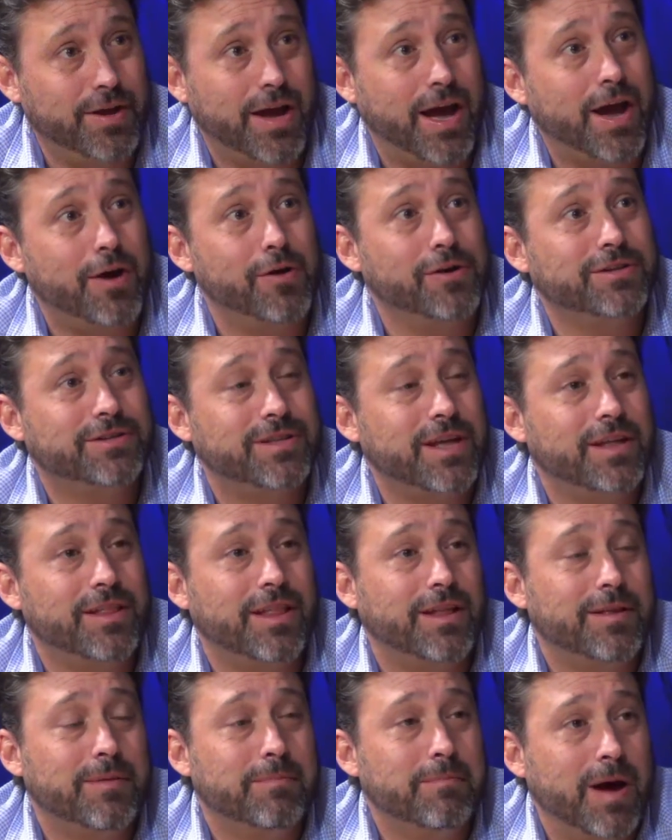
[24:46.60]
I always say
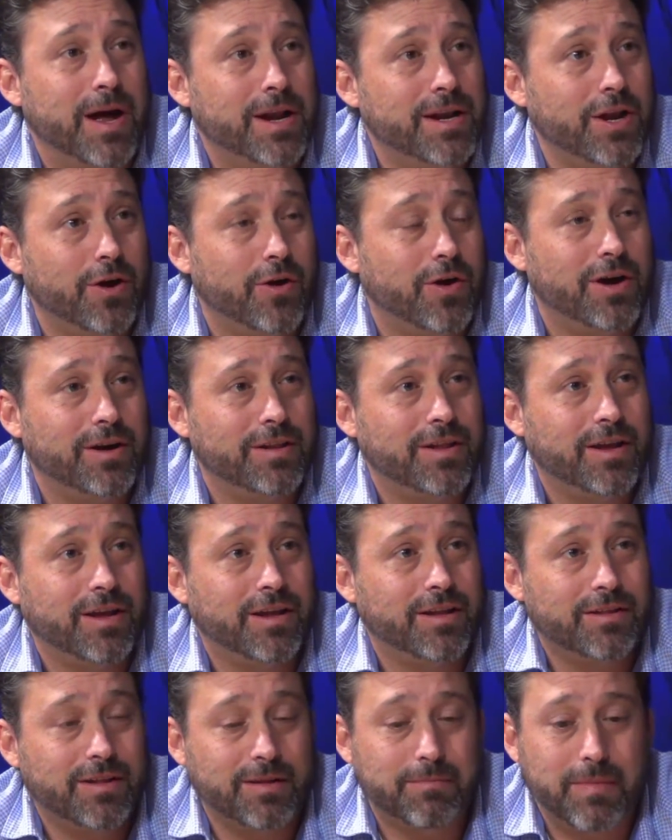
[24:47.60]
that the money or
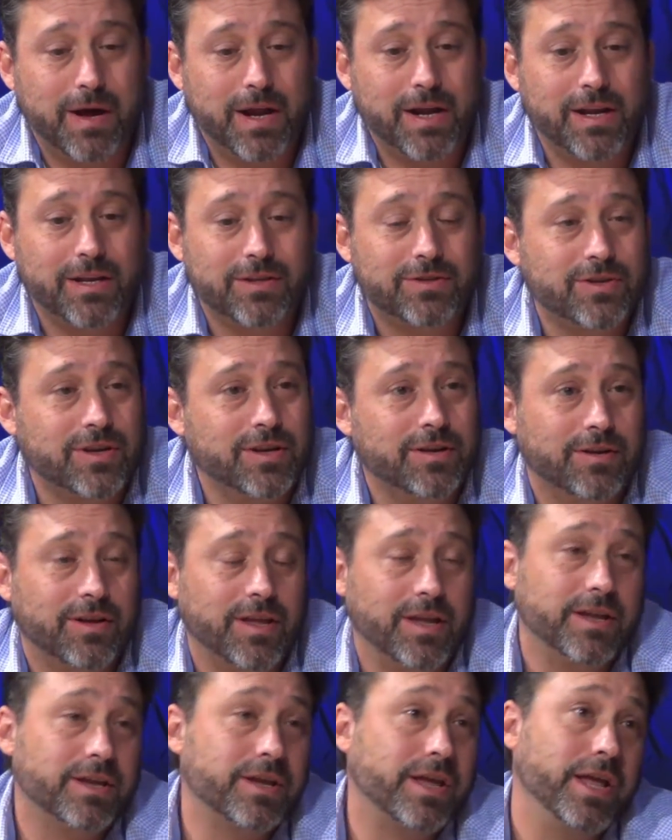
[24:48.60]
the the money is
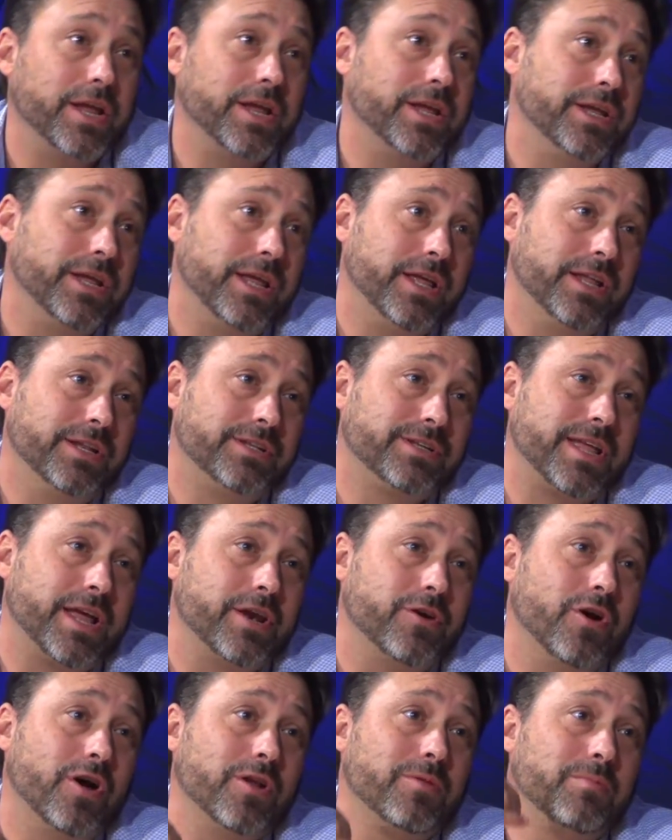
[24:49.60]
it, it, it
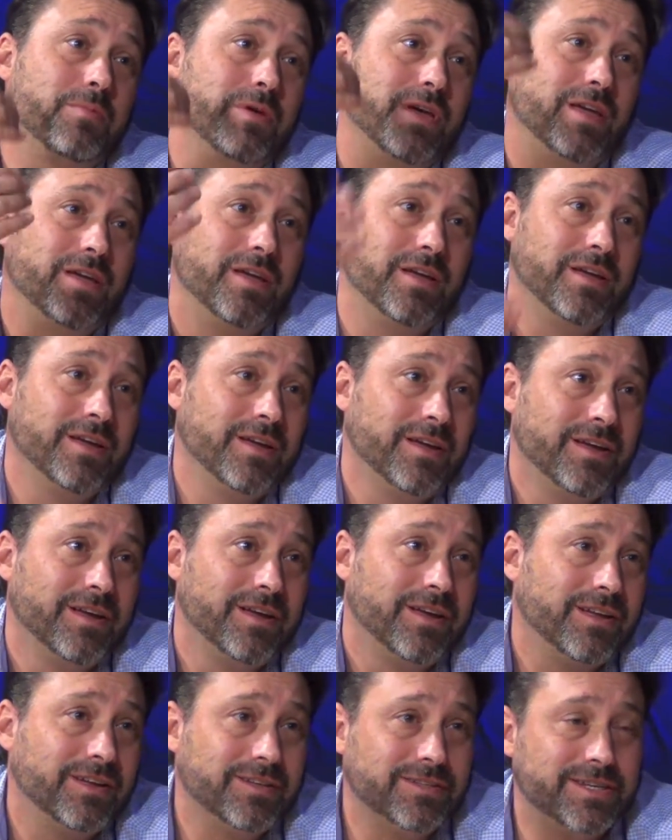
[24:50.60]
cannot be
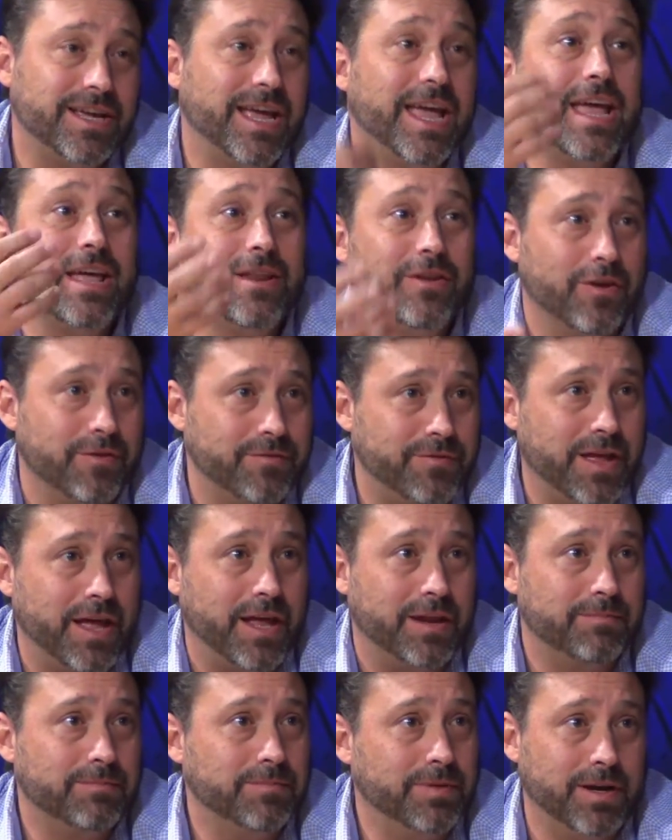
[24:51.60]
the end of
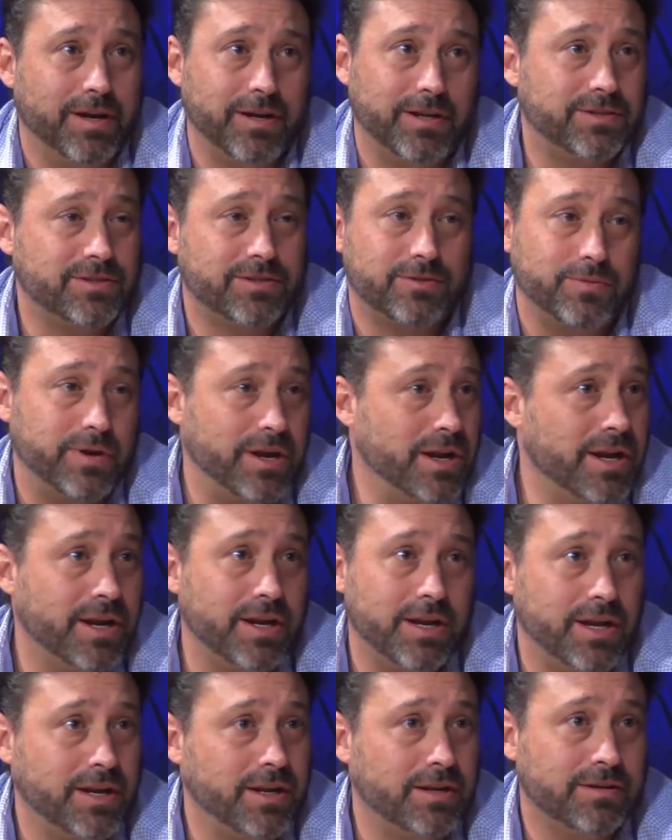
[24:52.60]
that, but it's really
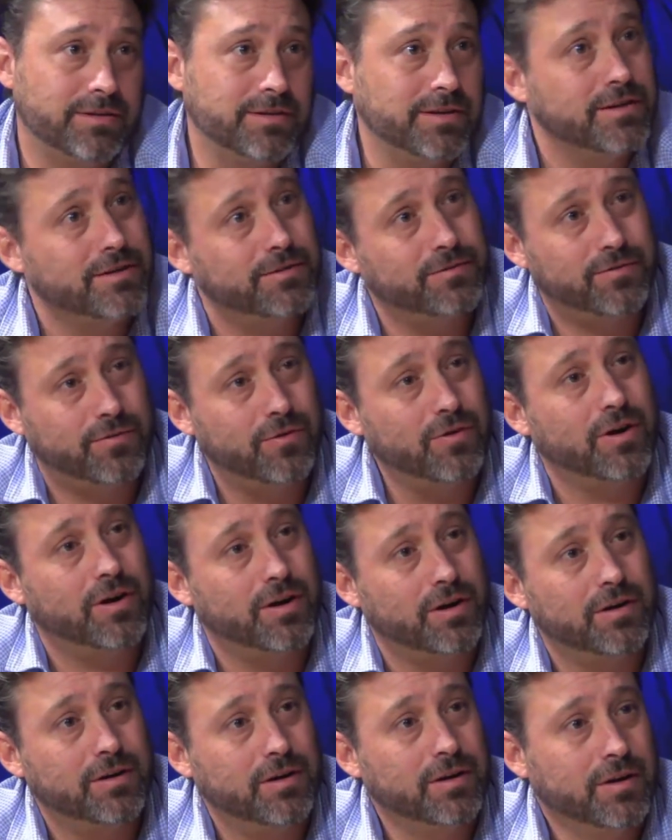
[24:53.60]
needed
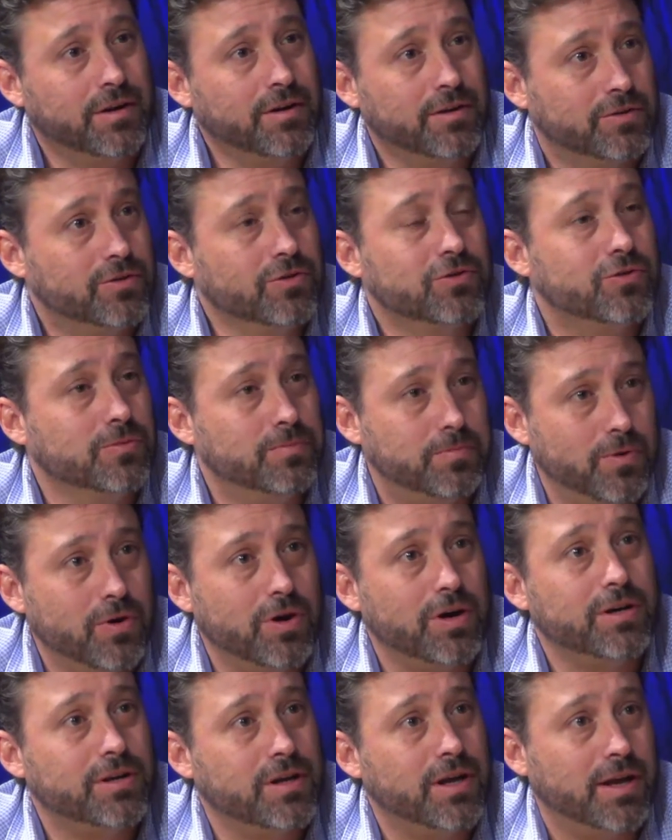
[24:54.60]
for to
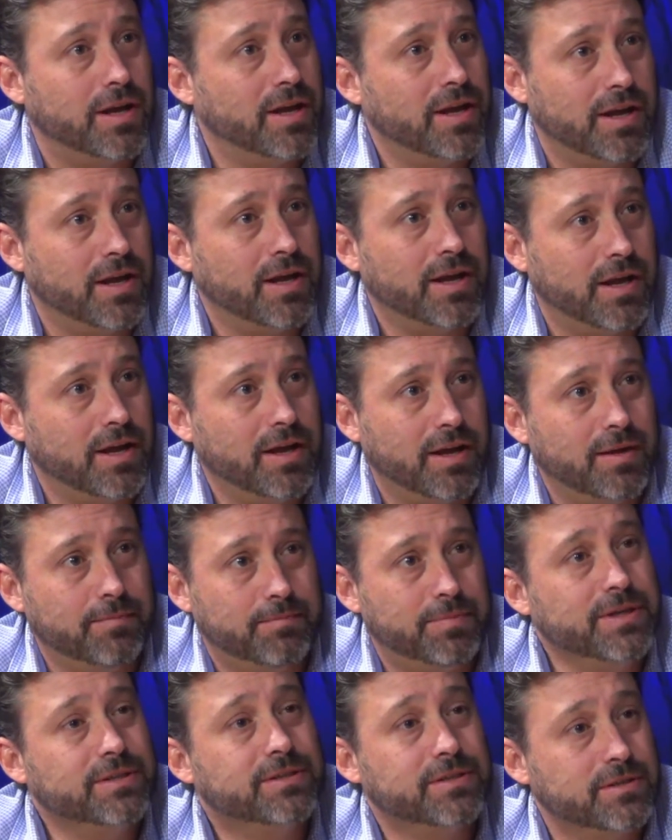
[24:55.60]
support a,
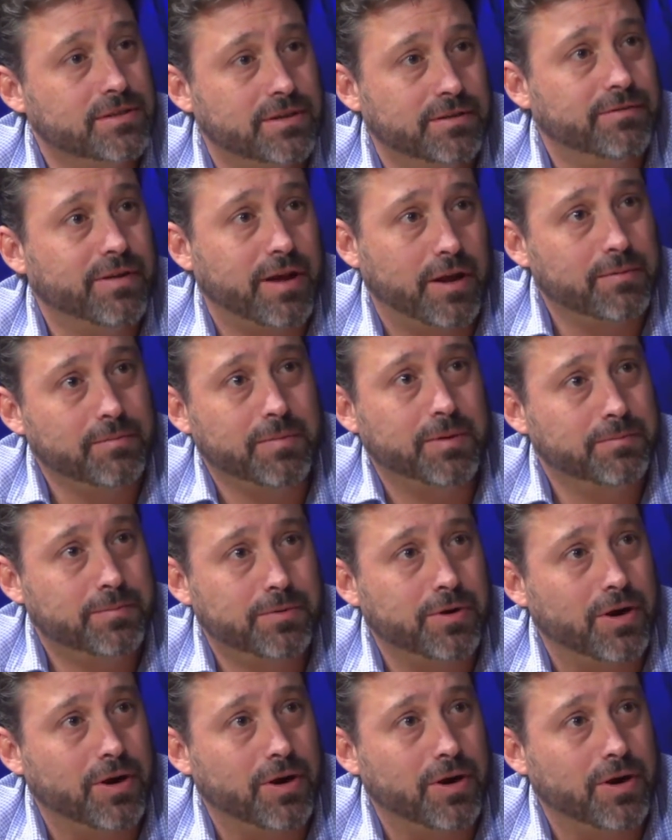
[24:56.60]
a, business development